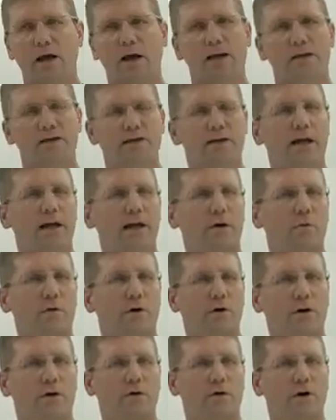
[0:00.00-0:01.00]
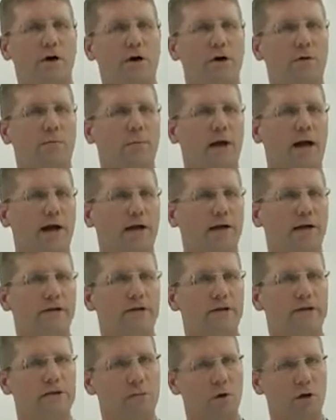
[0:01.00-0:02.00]
And today we're um, adding
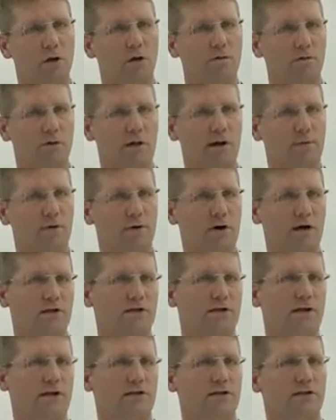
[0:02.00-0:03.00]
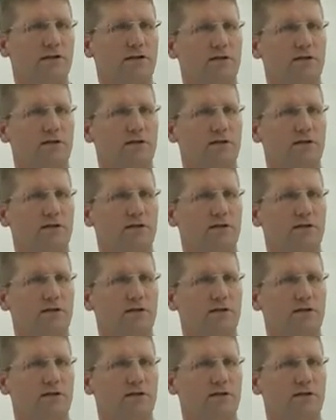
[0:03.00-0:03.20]
the small overlap crash test